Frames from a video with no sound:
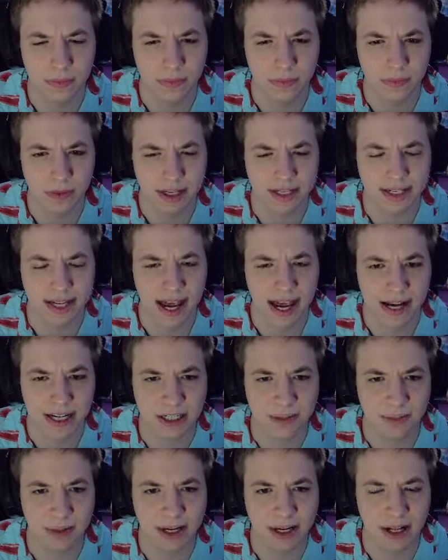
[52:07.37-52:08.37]
Attack
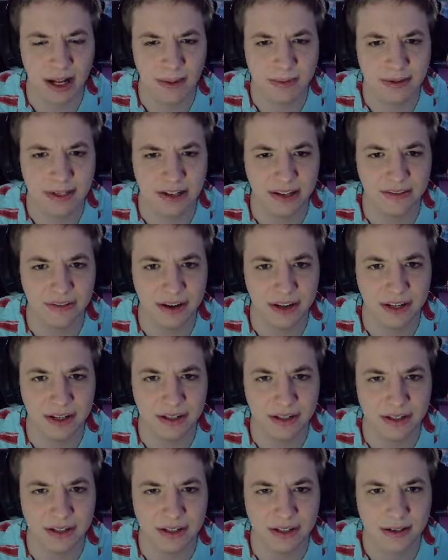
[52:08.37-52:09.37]
speed up,
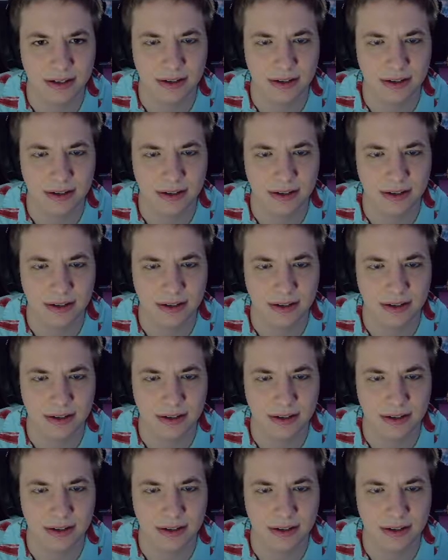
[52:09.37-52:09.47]
defense.